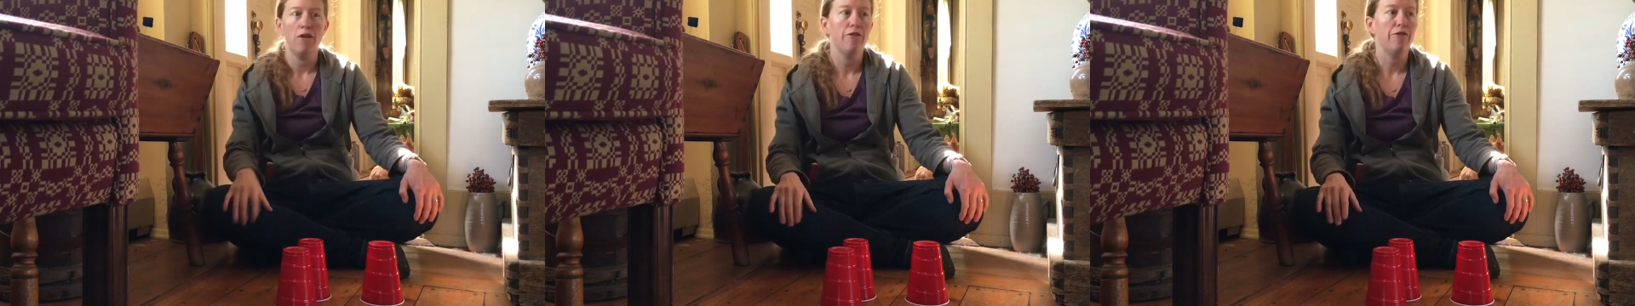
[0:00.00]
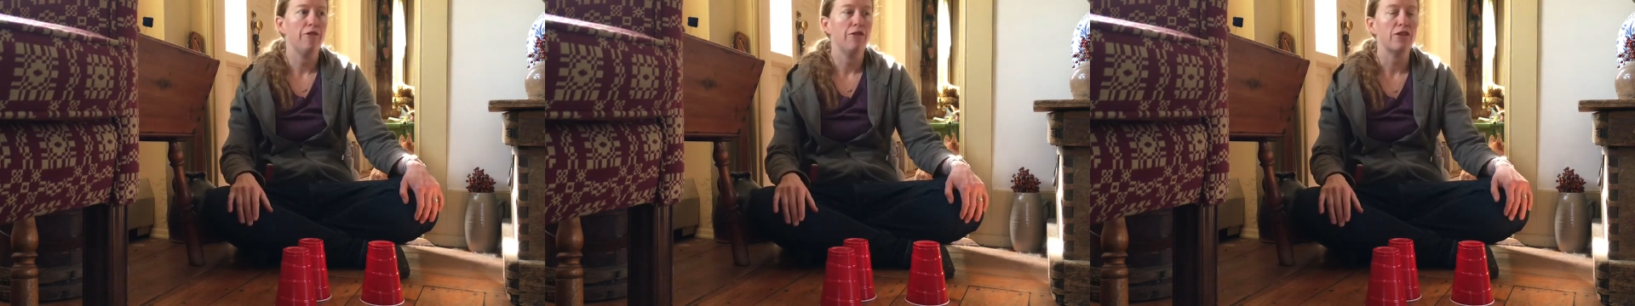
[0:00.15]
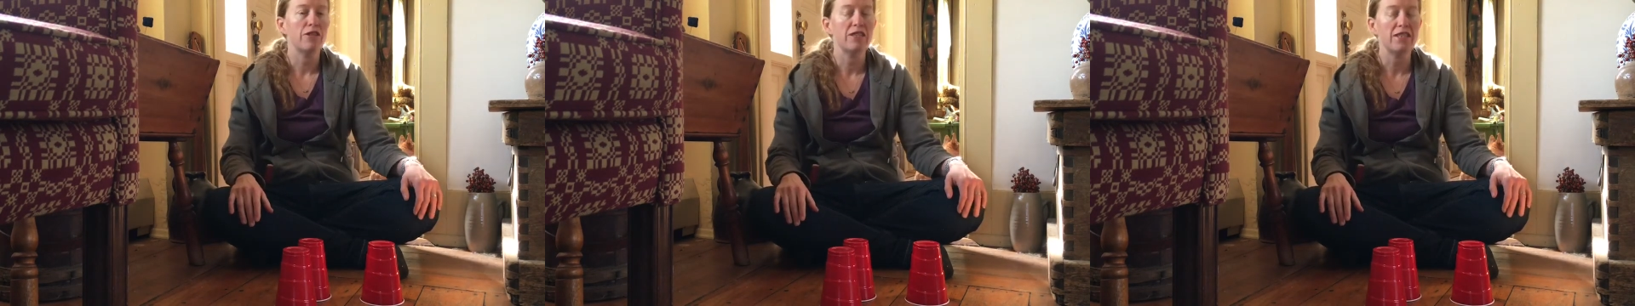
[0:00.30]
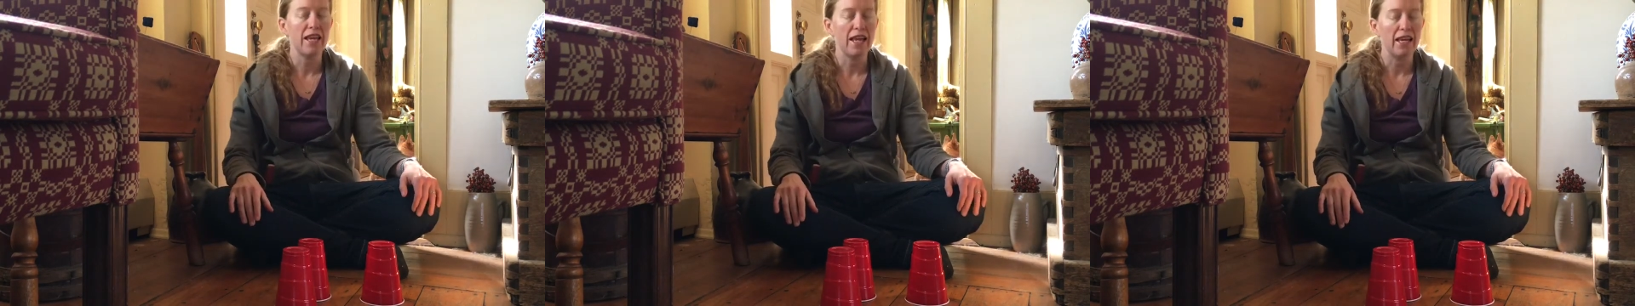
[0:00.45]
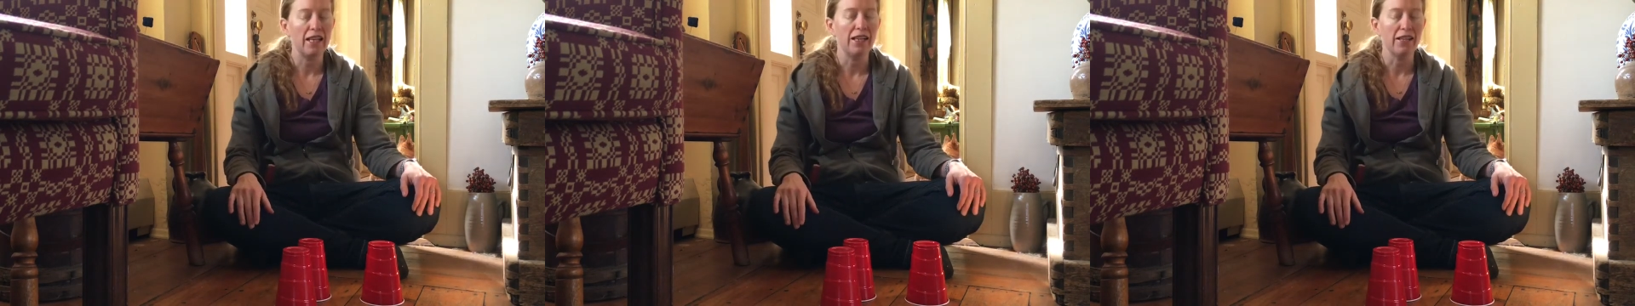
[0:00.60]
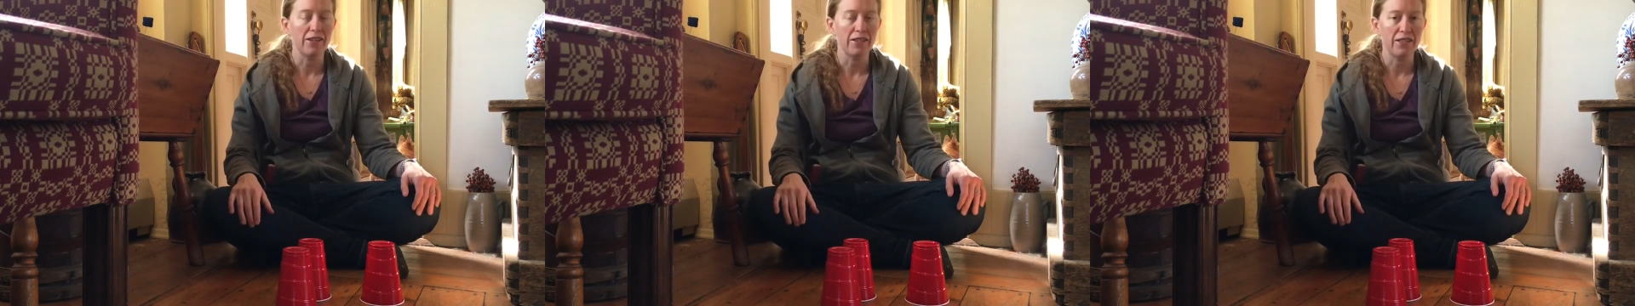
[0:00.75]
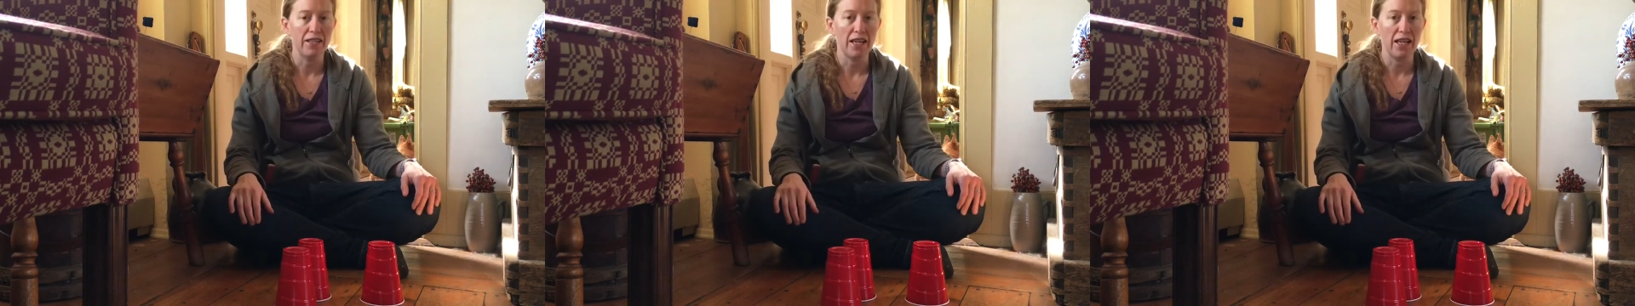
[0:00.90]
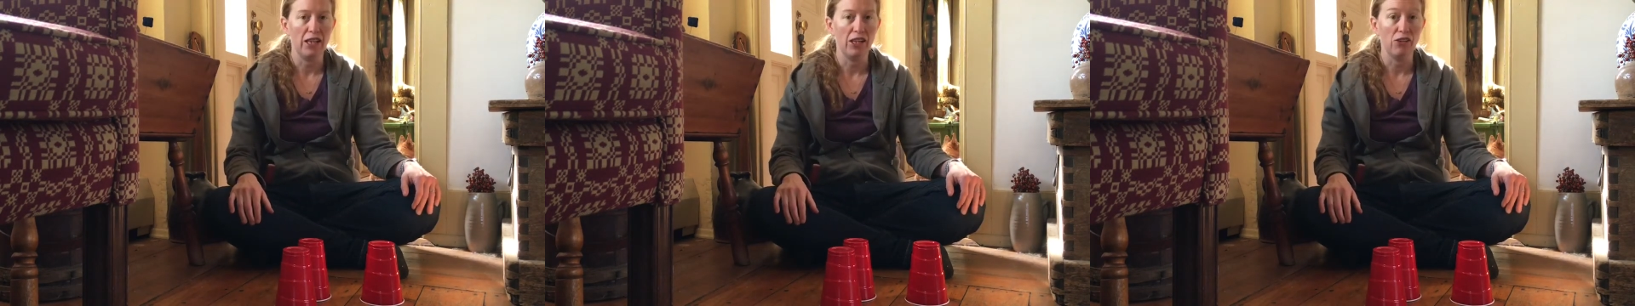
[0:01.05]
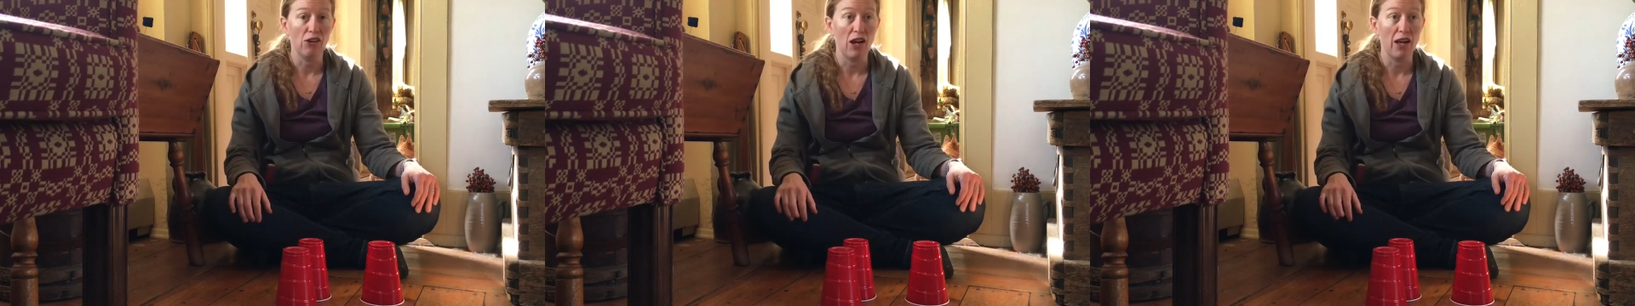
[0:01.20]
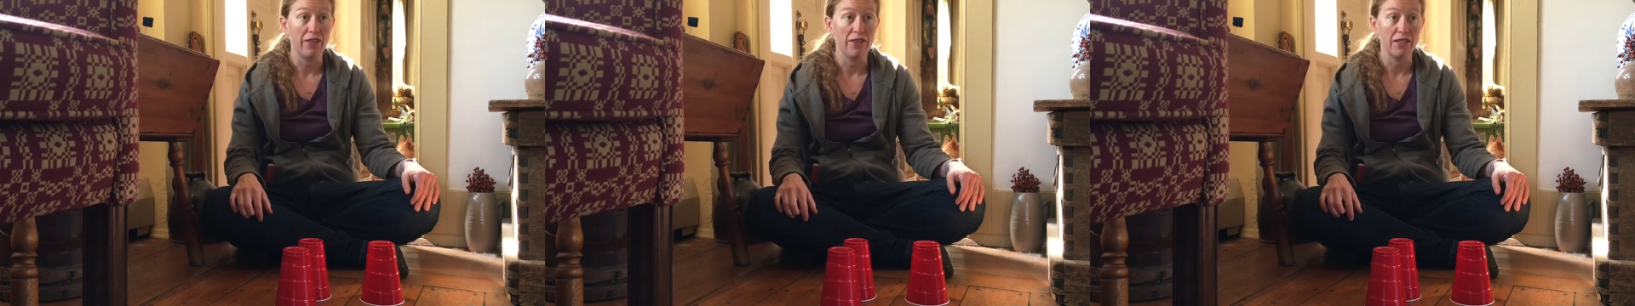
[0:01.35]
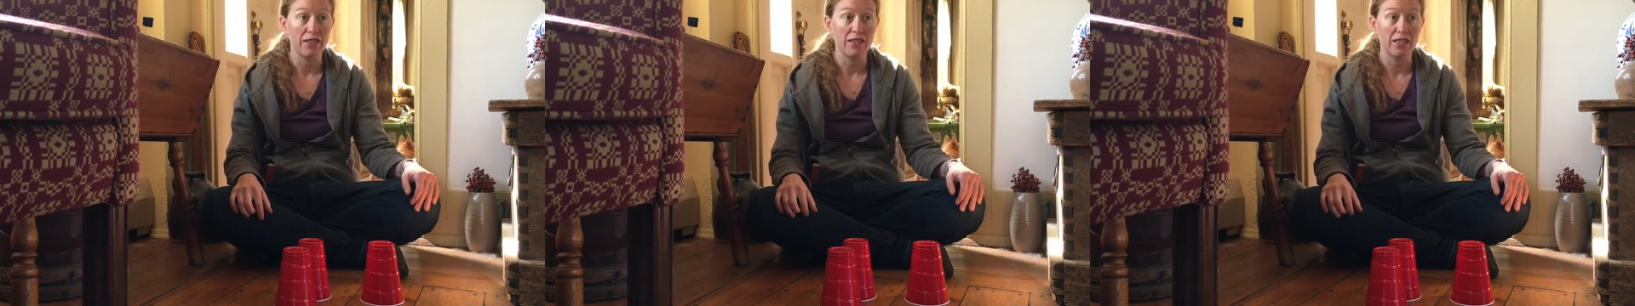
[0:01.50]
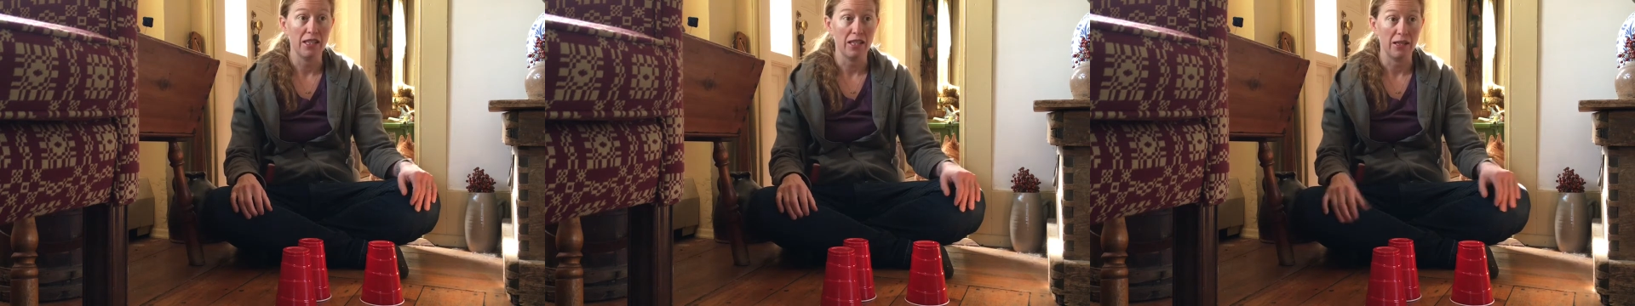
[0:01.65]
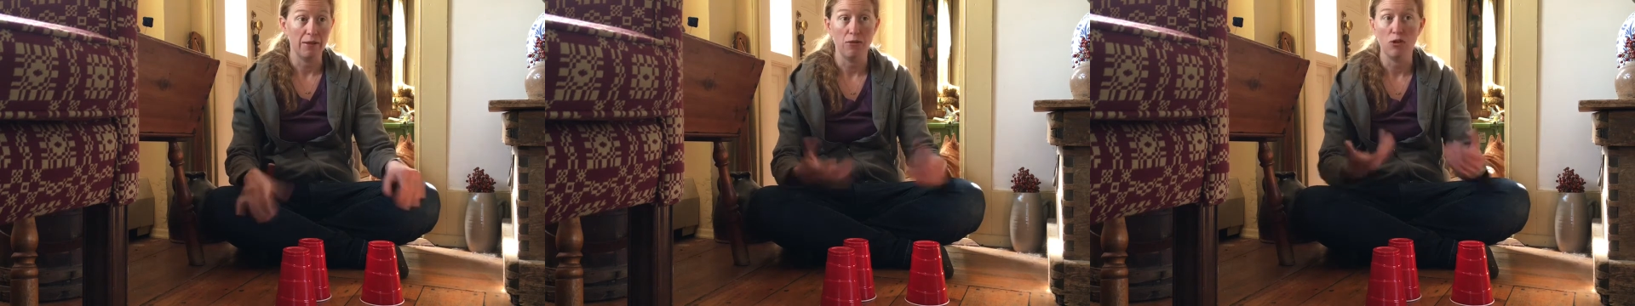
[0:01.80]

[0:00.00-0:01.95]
for Sailor Sailor on the Sea.